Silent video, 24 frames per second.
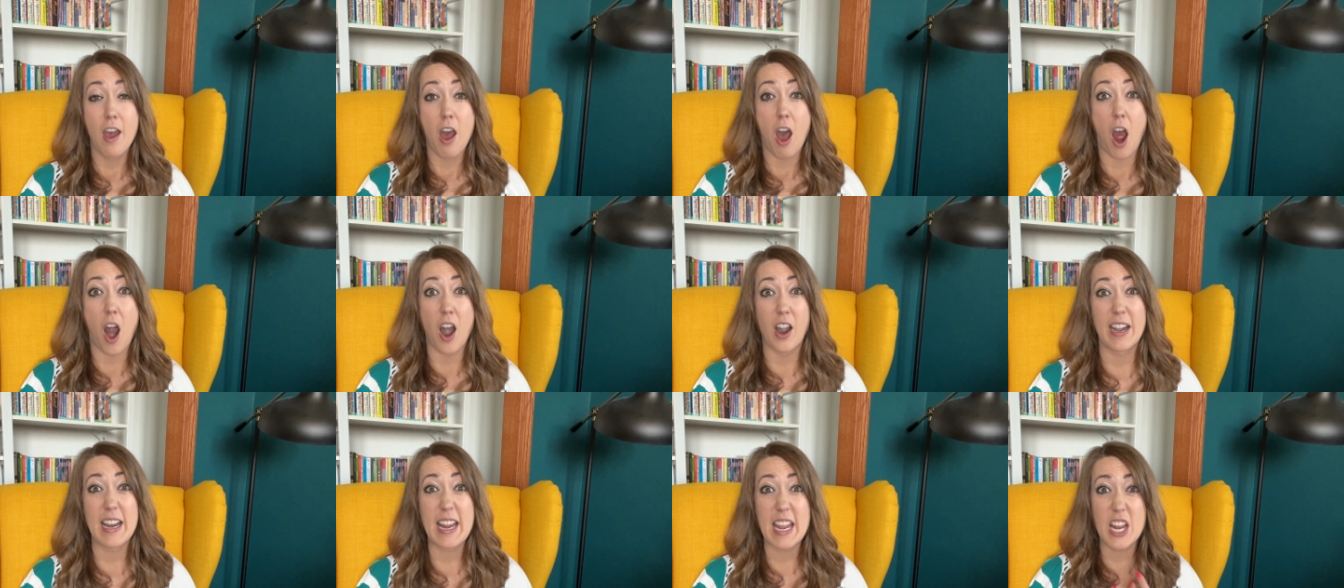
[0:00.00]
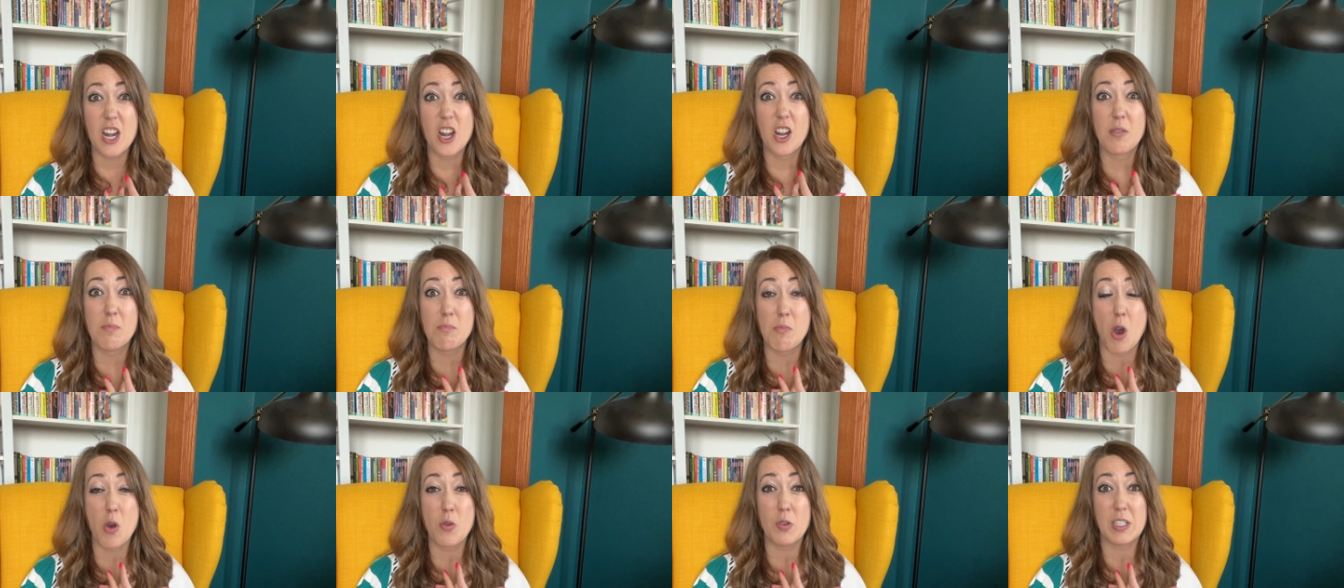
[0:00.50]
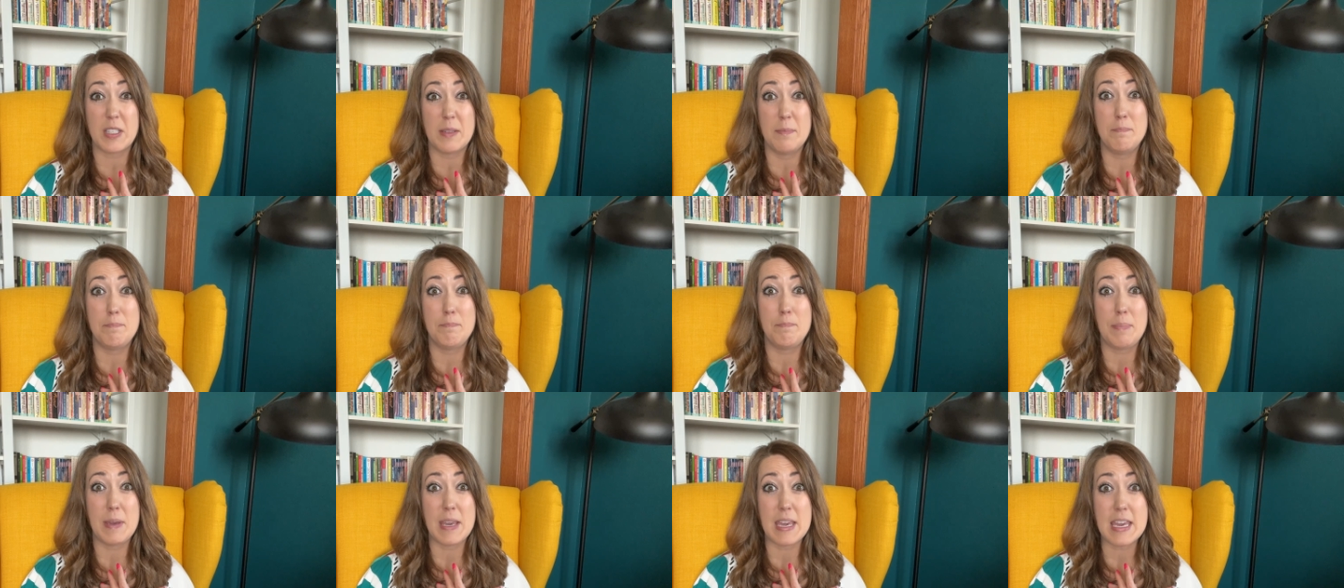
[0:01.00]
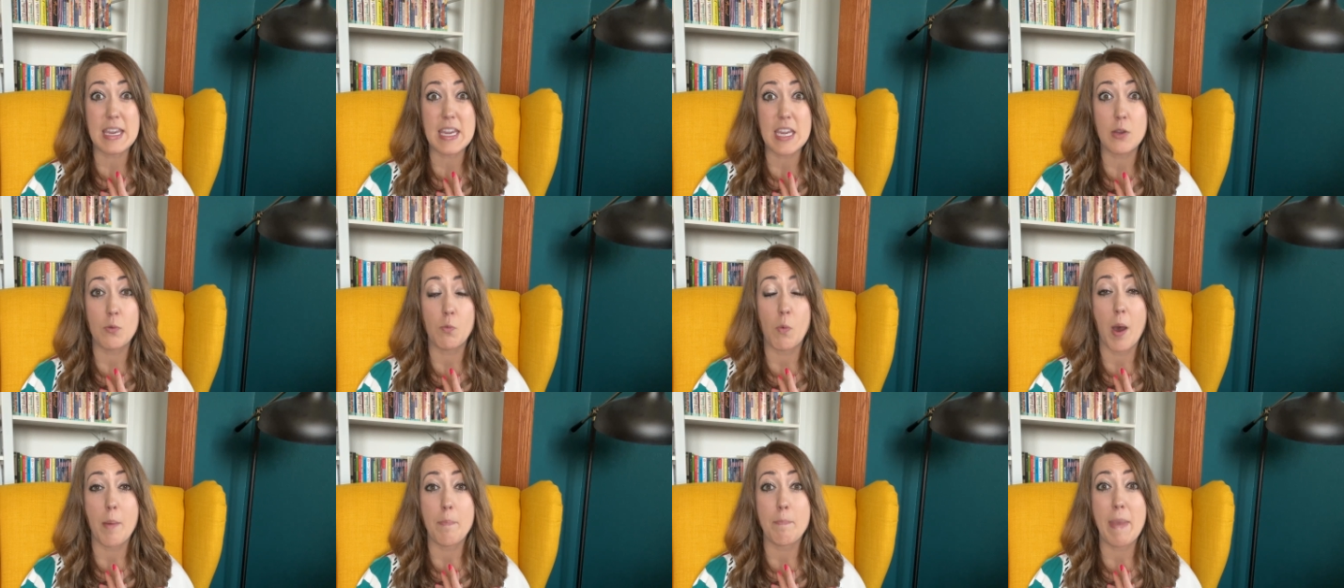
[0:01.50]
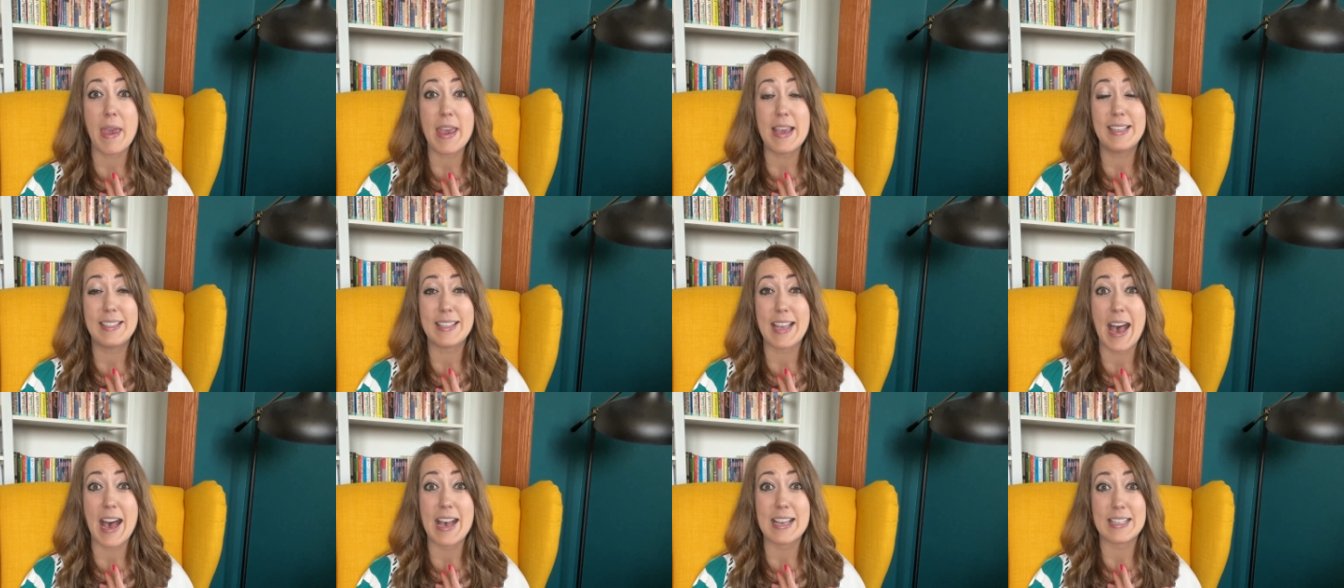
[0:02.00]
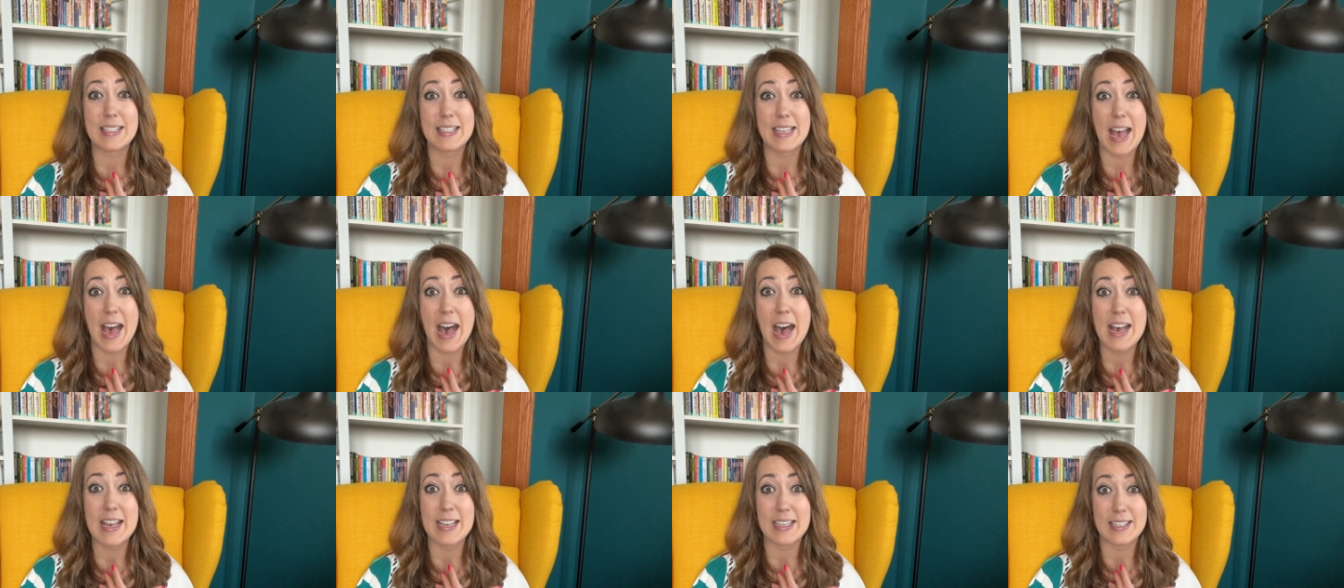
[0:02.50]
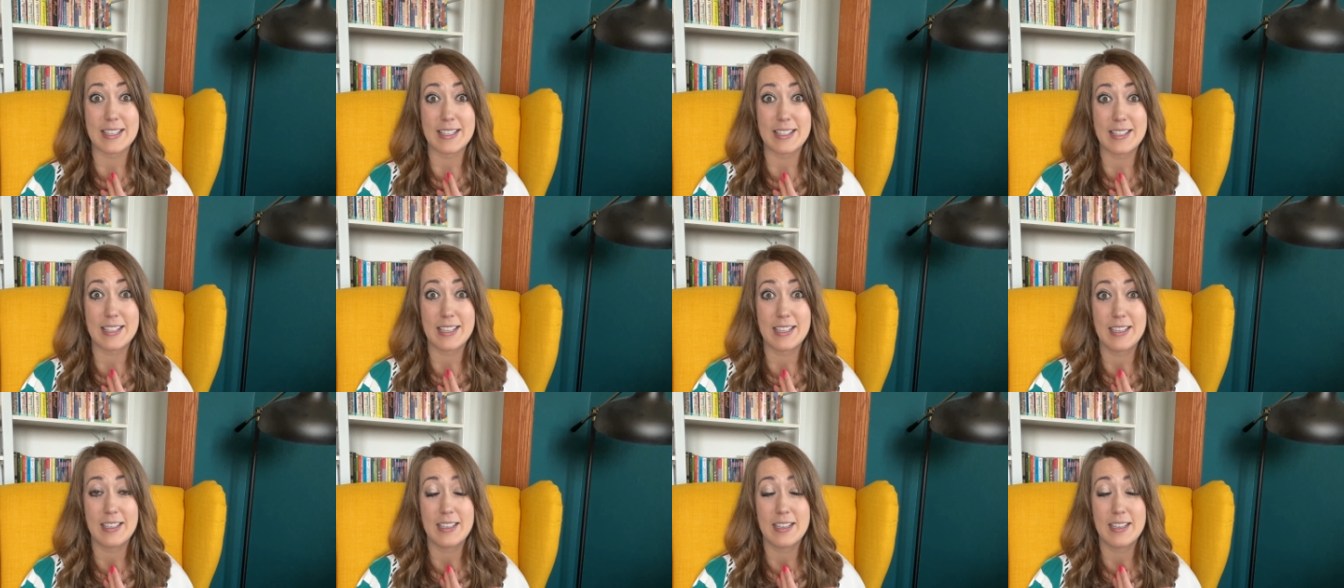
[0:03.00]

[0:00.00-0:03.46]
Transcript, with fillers: our innermost being, what makes us us.